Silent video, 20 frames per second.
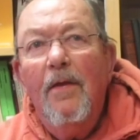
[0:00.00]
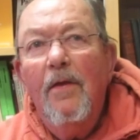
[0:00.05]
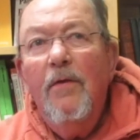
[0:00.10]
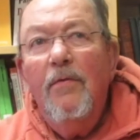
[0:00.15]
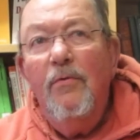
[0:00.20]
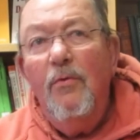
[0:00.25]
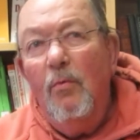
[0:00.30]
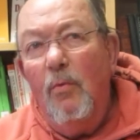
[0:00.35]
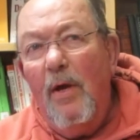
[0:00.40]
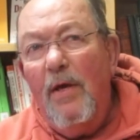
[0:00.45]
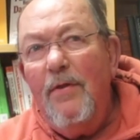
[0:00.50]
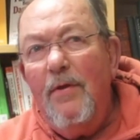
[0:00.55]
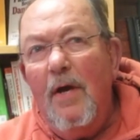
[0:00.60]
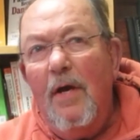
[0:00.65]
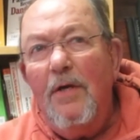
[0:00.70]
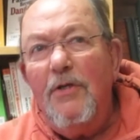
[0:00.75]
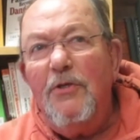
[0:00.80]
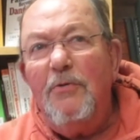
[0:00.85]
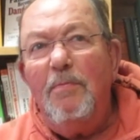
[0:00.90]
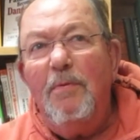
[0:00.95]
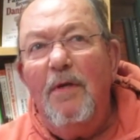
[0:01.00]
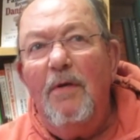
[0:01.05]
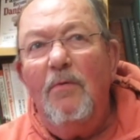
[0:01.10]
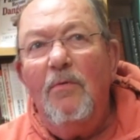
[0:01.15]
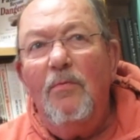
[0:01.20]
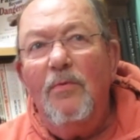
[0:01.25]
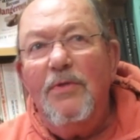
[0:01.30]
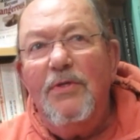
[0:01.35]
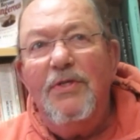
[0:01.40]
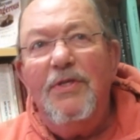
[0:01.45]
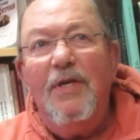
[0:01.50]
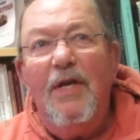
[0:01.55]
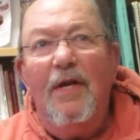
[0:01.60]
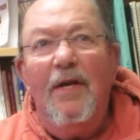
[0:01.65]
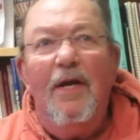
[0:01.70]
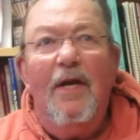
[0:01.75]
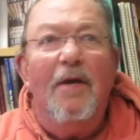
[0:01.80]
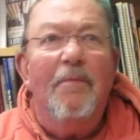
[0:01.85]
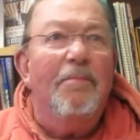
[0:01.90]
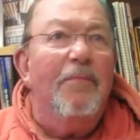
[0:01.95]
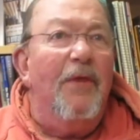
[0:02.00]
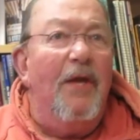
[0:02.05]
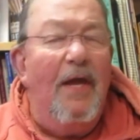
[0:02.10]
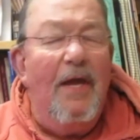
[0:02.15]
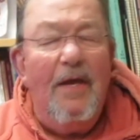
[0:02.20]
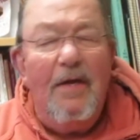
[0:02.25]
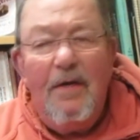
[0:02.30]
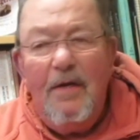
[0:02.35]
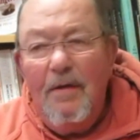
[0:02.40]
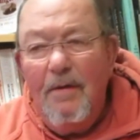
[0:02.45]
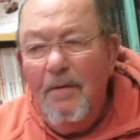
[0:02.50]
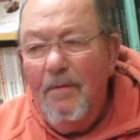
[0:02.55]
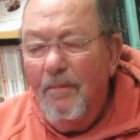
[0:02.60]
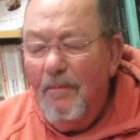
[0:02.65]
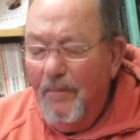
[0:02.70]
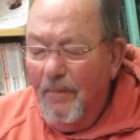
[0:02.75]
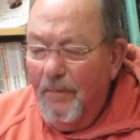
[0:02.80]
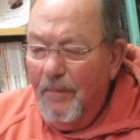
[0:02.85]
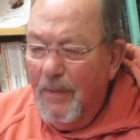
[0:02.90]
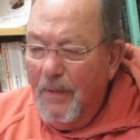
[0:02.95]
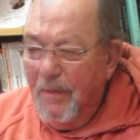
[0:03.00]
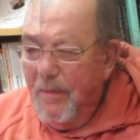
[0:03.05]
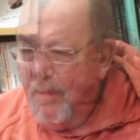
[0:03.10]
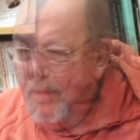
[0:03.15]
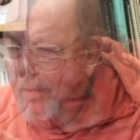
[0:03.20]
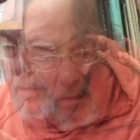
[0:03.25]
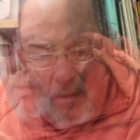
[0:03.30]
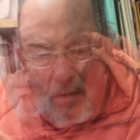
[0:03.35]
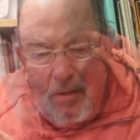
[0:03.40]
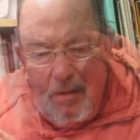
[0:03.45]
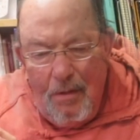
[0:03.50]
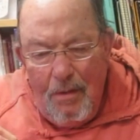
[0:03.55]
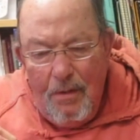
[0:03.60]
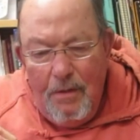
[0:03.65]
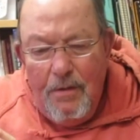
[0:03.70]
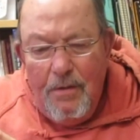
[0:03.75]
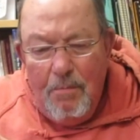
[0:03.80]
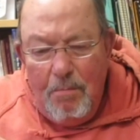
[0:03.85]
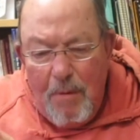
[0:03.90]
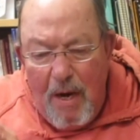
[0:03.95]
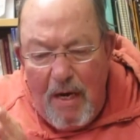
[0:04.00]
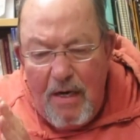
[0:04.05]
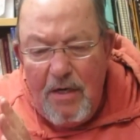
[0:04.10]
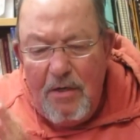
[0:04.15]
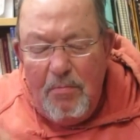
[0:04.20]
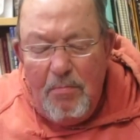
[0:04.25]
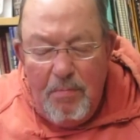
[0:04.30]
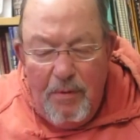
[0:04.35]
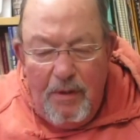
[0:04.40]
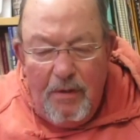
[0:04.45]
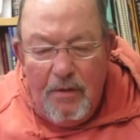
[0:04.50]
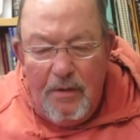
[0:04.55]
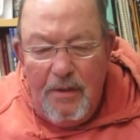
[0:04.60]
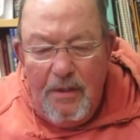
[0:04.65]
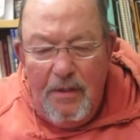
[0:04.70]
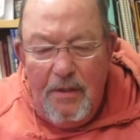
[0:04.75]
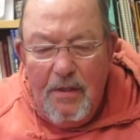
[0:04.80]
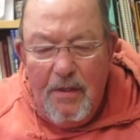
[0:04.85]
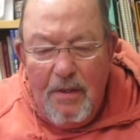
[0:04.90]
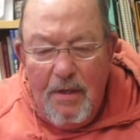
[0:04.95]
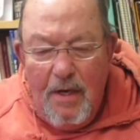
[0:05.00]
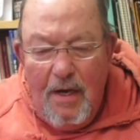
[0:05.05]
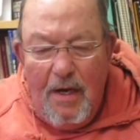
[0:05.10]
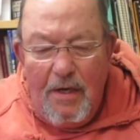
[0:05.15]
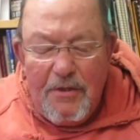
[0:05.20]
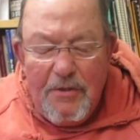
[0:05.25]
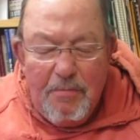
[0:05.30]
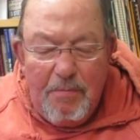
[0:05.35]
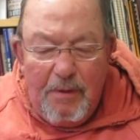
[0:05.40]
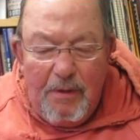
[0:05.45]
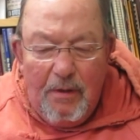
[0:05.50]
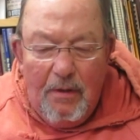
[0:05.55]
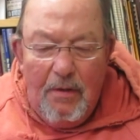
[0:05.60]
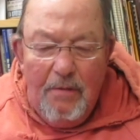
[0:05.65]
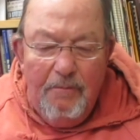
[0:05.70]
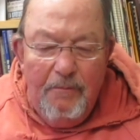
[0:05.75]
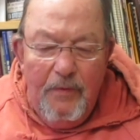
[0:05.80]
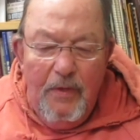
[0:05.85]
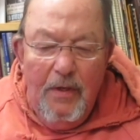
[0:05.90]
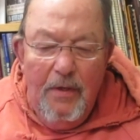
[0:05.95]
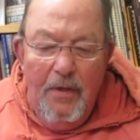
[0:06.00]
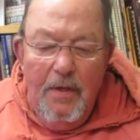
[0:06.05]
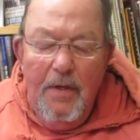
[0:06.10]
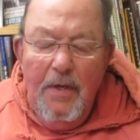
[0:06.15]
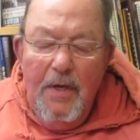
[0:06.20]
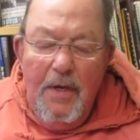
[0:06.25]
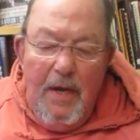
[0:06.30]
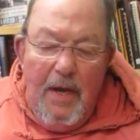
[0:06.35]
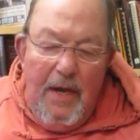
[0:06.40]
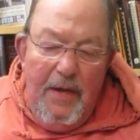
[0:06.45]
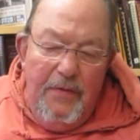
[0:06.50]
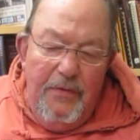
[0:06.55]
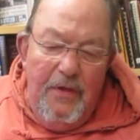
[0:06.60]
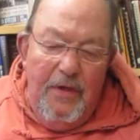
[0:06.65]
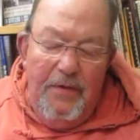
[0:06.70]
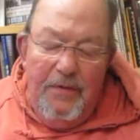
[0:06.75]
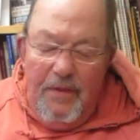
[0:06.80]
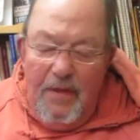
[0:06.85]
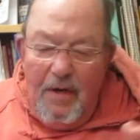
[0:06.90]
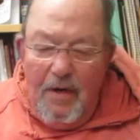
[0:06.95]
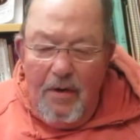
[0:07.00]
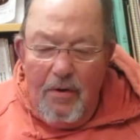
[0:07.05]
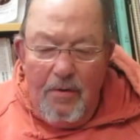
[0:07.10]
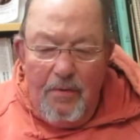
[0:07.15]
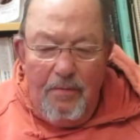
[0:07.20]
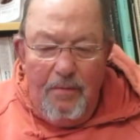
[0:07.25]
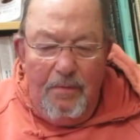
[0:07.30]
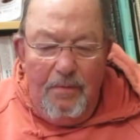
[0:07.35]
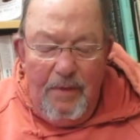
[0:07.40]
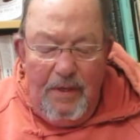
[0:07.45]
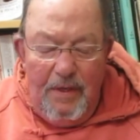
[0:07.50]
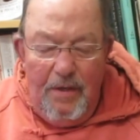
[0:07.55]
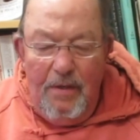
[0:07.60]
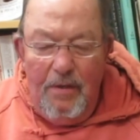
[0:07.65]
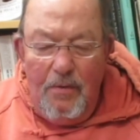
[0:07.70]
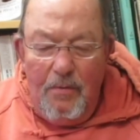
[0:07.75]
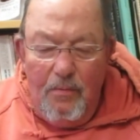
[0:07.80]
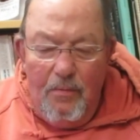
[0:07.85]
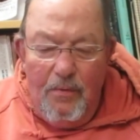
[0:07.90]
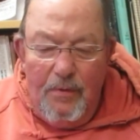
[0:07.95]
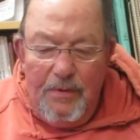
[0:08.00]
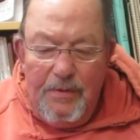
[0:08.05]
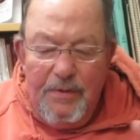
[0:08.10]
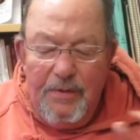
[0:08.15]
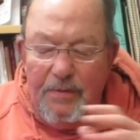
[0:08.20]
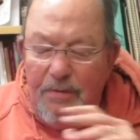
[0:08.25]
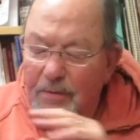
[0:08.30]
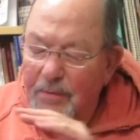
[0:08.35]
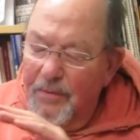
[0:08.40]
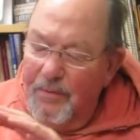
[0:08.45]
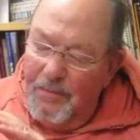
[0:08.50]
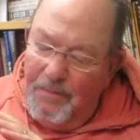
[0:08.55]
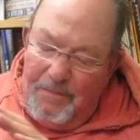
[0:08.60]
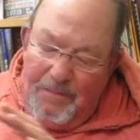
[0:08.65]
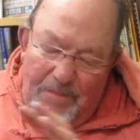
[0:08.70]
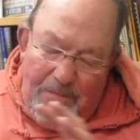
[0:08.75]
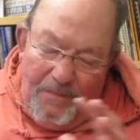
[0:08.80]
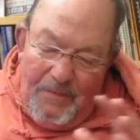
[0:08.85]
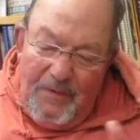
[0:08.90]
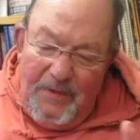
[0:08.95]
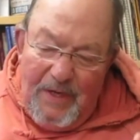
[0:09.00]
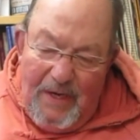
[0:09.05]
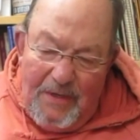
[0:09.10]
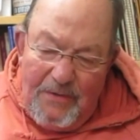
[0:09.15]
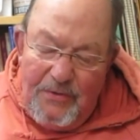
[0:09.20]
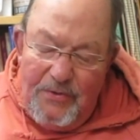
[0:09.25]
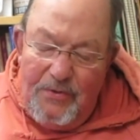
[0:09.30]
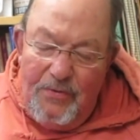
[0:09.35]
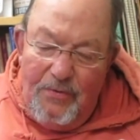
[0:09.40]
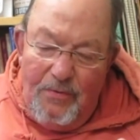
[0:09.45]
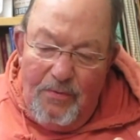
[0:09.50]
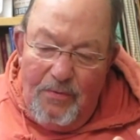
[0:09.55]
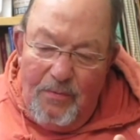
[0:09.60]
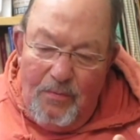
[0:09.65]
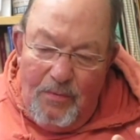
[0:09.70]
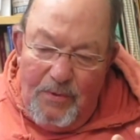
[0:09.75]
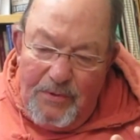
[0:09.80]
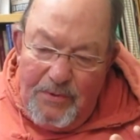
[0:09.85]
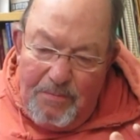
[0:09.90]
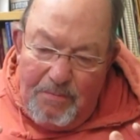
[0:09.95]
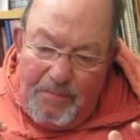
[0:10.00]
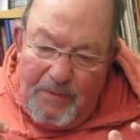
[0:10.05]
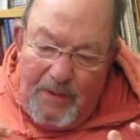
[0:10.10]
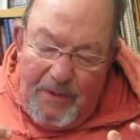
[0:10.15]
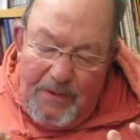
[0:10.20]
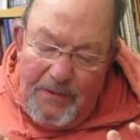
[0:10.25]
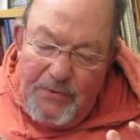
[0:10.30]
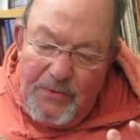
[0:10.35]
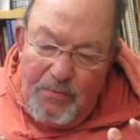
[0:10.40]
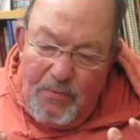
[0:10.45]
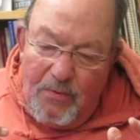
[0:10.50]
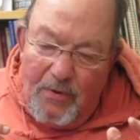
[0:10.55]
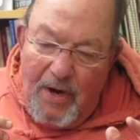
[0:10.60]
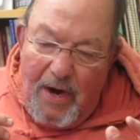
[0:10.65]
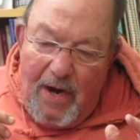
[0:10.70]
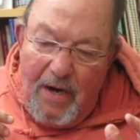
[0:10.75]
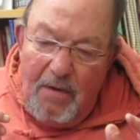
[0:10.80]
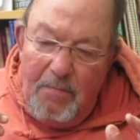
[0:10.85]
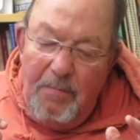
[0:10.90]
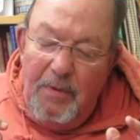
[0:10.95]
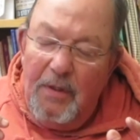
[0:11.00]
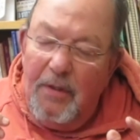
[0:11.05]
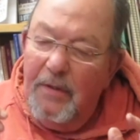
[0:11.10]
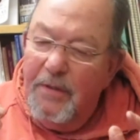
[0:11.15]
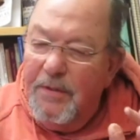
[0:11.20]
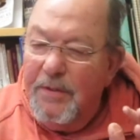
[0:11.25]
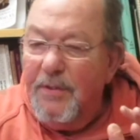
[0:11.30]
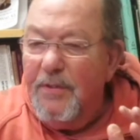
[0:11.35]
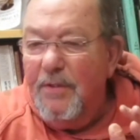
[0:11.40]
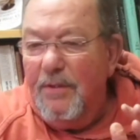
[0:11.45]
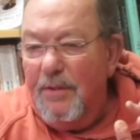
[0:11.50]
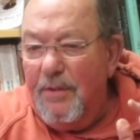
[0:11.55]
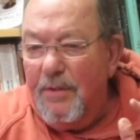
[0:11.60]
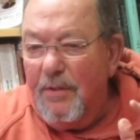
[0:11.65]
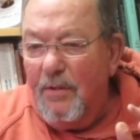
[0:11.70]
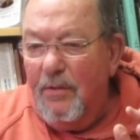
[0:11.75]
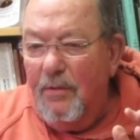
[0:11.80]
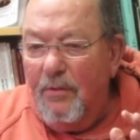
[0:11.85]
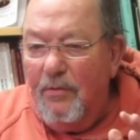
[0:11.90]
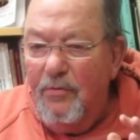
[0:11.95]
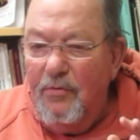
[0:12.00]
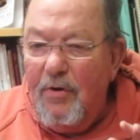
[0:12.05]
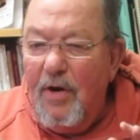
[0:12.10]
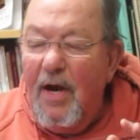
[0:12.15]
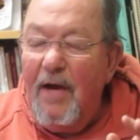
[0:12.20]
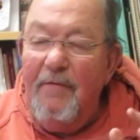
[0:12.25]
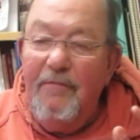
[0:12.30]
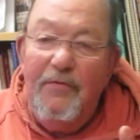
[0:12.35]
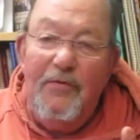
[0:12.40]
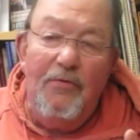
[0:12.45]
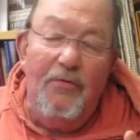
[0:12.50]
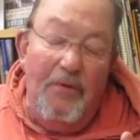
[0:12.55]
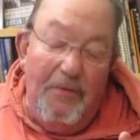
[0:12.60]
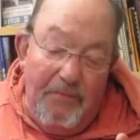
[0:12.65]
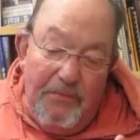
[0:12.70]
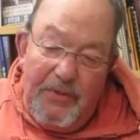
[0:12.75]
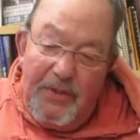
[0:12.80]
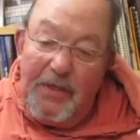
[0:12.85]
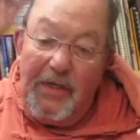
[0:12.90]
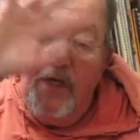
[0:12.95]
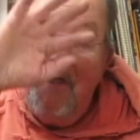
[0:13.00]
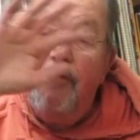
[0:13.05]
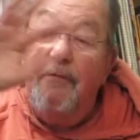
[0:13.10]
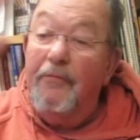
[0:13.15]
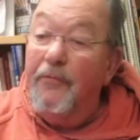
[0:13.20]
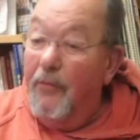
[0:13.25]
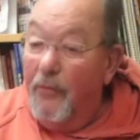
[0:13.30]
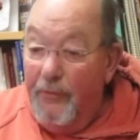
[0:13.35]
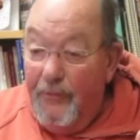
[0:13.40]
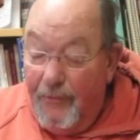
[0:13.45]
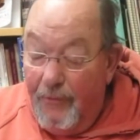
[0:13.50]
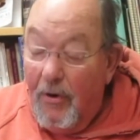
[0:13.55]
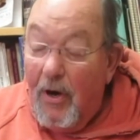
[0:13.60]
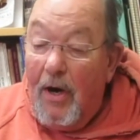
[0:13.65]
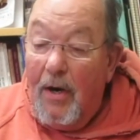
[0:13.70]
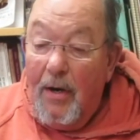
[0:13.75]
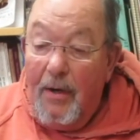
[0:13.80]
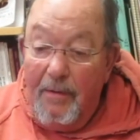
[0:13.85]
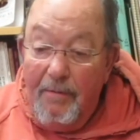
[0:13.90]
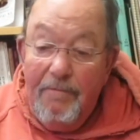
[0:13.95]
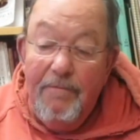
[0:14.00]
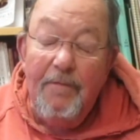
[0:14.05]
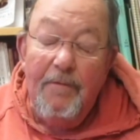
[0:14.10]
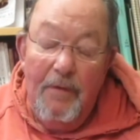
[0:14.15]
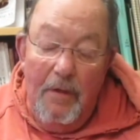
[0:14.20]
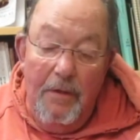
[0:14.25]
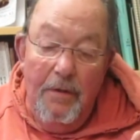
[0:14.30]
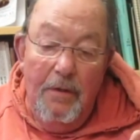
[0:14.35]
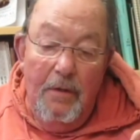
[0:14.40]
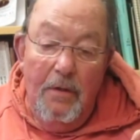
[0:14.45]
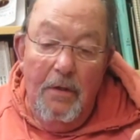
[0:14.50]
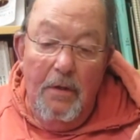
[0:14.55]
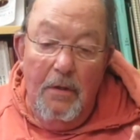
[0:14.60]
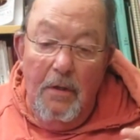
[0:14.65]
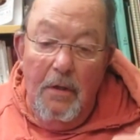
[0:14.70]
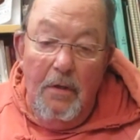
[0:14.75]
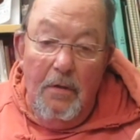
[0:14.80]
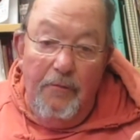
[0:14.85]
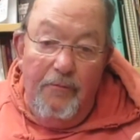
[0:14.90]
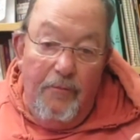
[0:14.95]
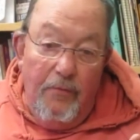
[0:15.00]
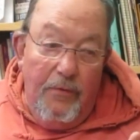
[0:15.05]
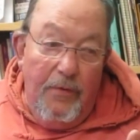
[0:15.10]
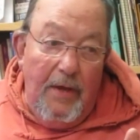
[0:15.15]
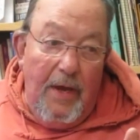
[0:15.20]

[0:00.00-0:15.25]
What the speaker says: The way the hospital was set up, they had the main building of the hospital, and then here was next to it was a place where ambulances could drive through. It was a covered drive for the